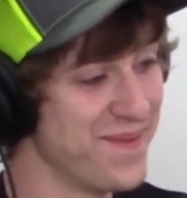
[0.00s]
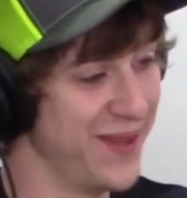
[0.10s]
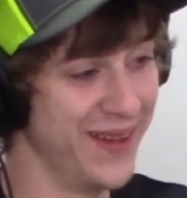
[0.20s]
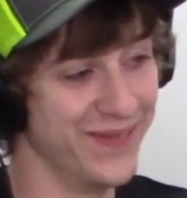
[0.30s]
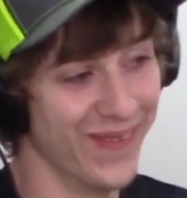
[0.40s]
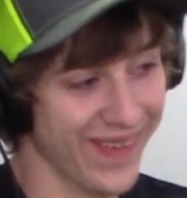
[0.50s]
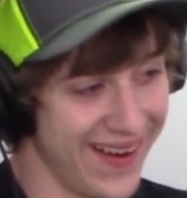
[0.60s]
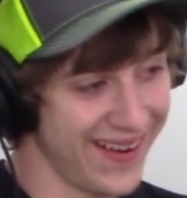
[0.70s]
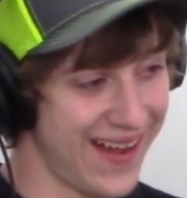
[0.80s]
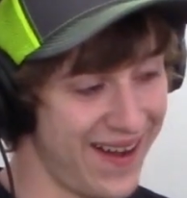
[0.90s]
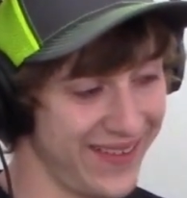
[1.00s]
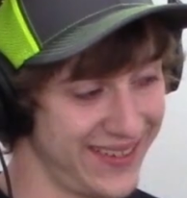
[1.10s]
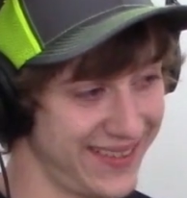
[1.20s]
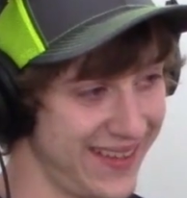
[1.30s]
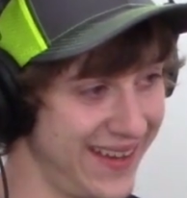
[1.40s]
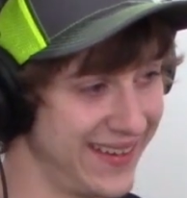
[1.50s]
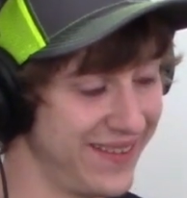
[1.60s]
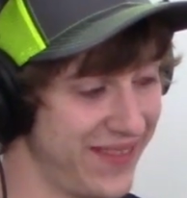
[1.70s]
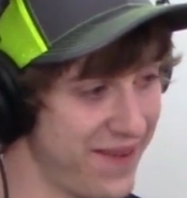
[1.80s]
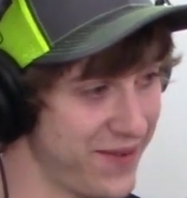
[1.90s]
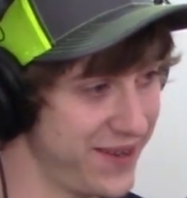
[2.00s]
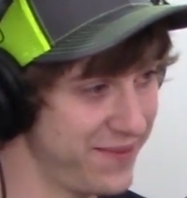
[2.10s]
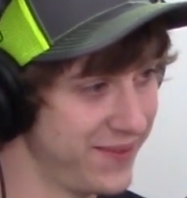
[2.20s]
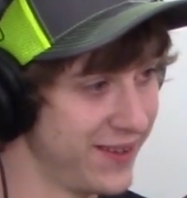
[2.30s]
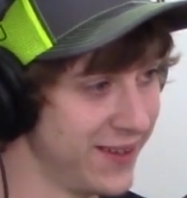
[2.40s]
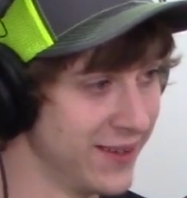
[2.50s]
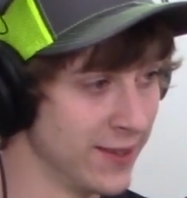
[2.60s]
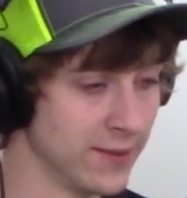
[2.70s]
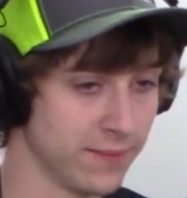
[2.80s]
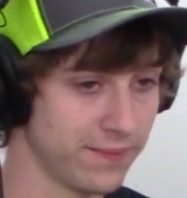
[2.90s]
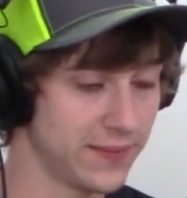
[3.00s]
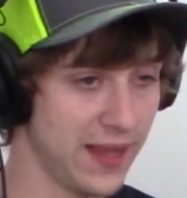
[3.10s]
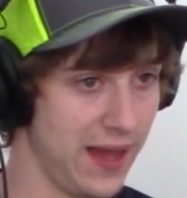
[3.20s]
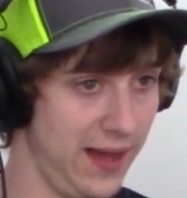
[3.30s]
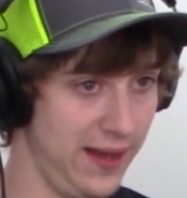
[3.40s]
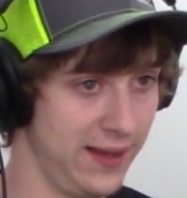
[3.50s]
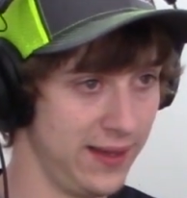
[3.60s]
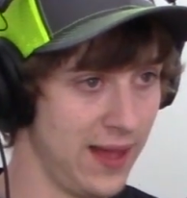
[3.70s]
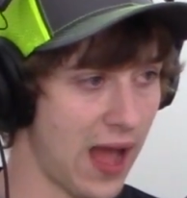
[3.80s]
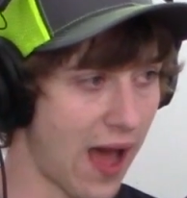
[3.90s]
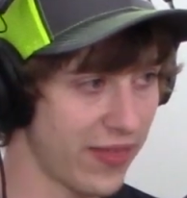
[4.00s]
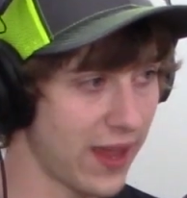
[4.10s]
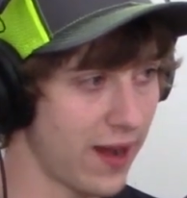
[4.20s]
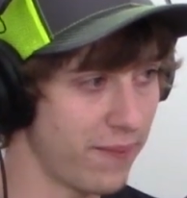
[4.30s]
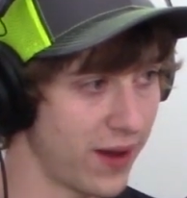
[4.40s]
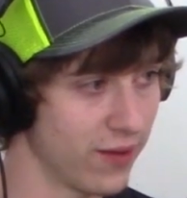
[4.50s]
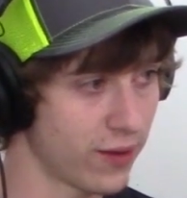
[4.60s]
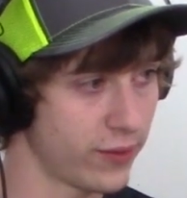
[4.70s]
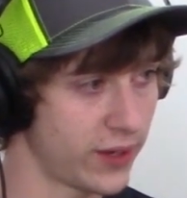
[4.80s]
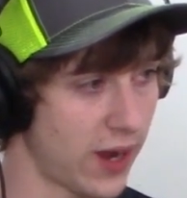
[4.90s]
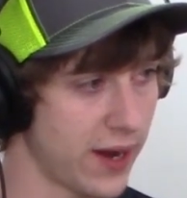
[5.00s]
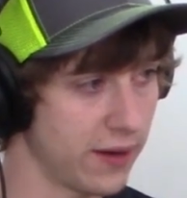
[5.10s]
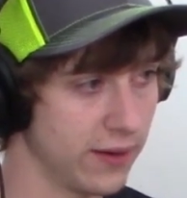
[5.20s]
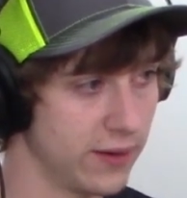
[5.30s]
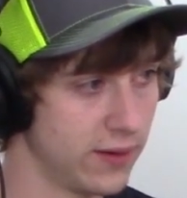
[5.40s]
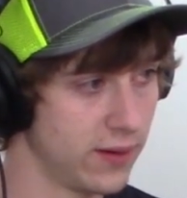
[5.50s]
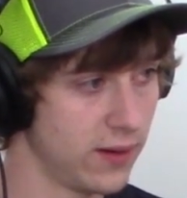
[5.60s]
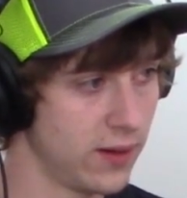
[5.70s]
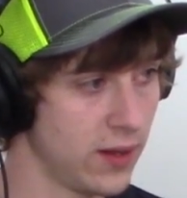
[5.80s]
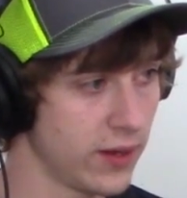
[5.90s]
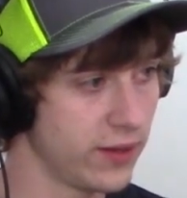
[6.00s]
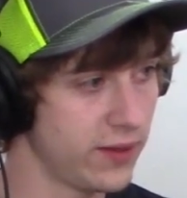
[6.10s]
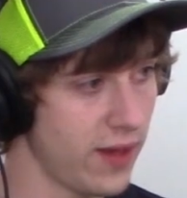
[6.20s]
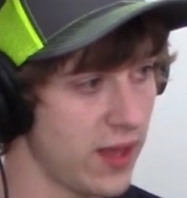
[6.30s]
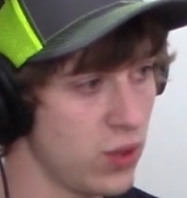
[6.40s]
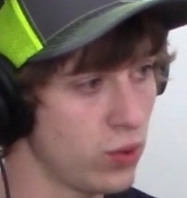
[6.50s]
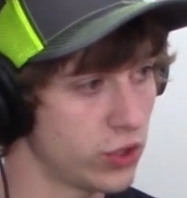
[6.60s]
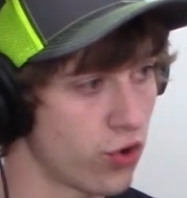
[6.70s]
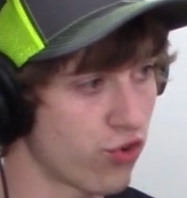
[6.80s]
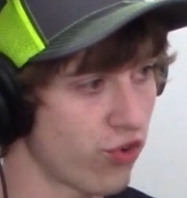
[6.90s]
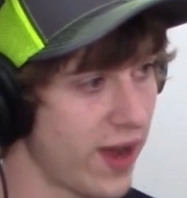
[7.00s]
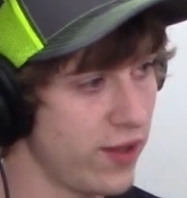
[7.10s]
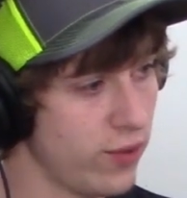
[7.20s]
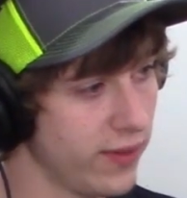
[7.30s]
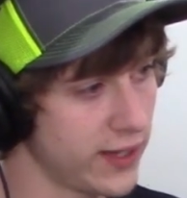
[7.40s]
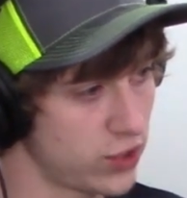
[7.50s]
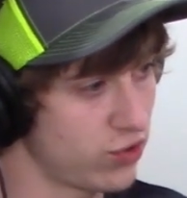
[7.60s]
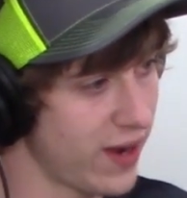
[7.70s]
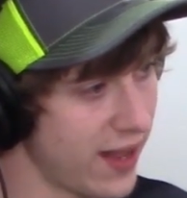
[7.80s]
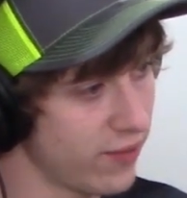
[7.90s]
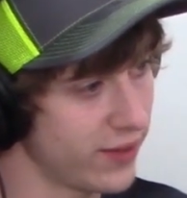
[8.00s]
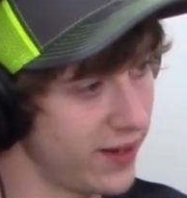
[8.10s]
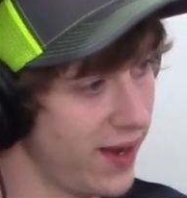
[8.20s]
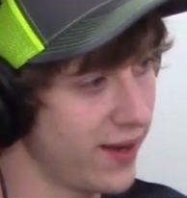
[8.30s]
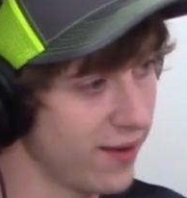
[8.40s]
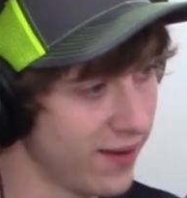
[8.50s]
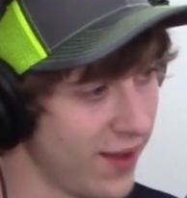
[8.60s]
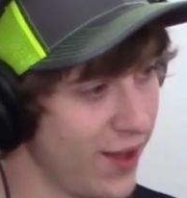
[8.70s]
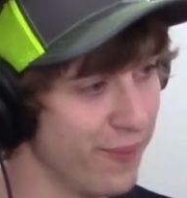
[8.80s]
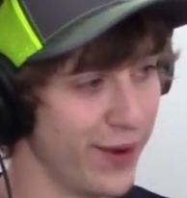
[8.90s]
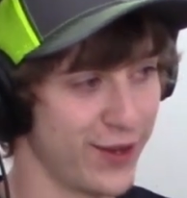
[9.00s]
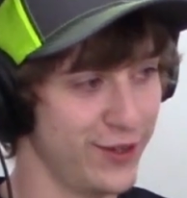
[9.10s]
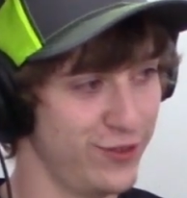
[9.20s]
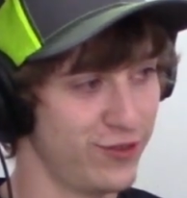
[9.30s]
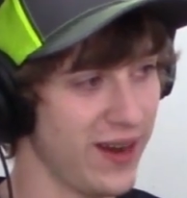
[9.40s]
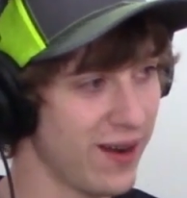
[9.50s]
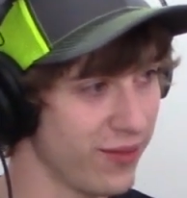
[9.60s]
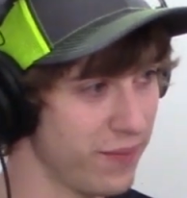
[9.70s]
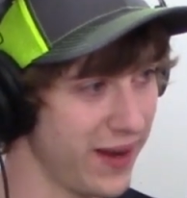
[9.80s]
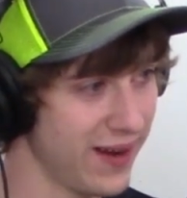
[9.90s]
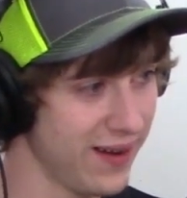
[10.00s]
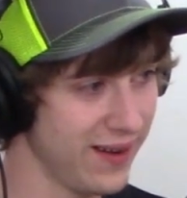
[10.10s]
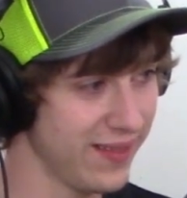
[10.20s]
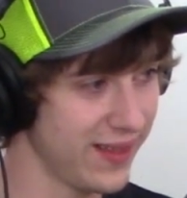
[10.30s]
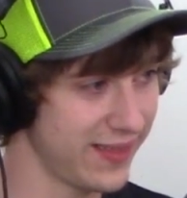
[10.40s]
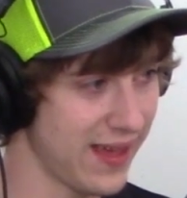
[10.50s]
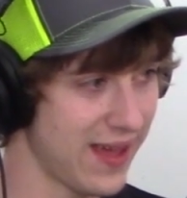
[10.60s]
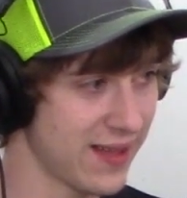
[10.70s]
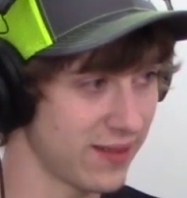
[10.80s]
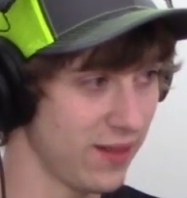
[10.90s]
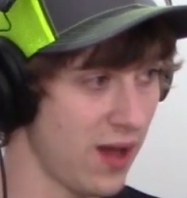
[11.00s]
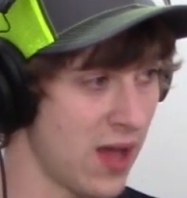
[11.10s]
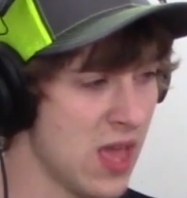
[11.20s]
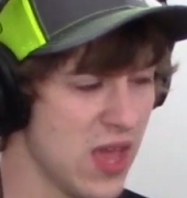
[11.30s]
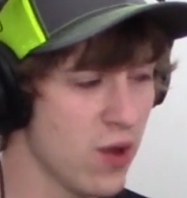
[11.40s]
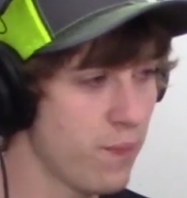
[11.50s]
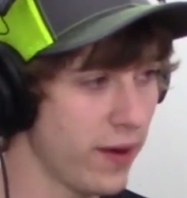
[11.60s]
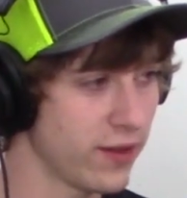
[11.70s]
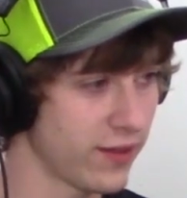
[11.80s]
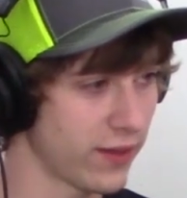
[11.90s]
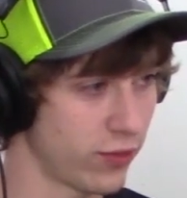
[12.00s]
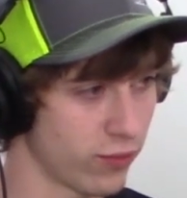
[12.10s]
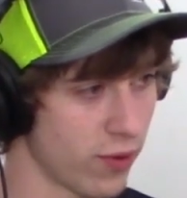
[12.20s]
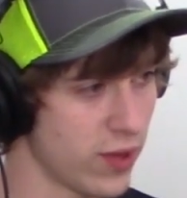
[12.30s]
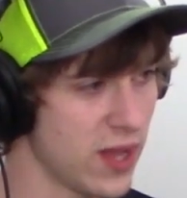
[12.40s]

I'm done for. I, will just go ahead and give that. I mean, there's no way you're getting away. Nah, I think I'd have better luck with a tiger because you could stra- you could like straddle the tiger, but could you straddle the bear? Like that, that's a lot. He would probably just like throw.